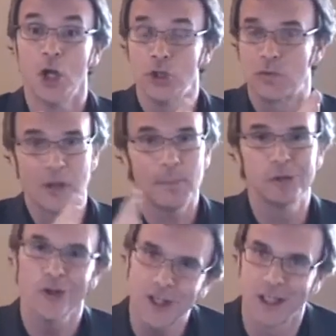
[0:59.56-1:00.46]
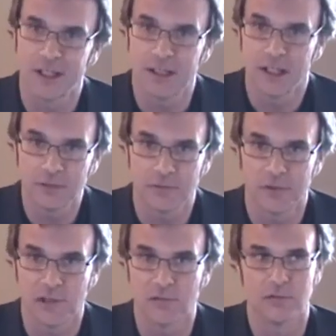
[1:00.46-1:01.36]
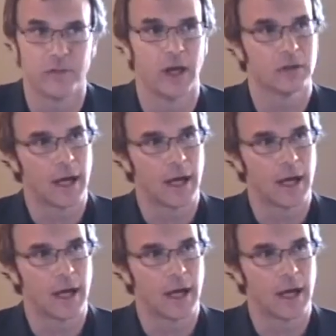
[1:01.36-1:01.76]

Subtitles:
You stop looking at the interface, in fact.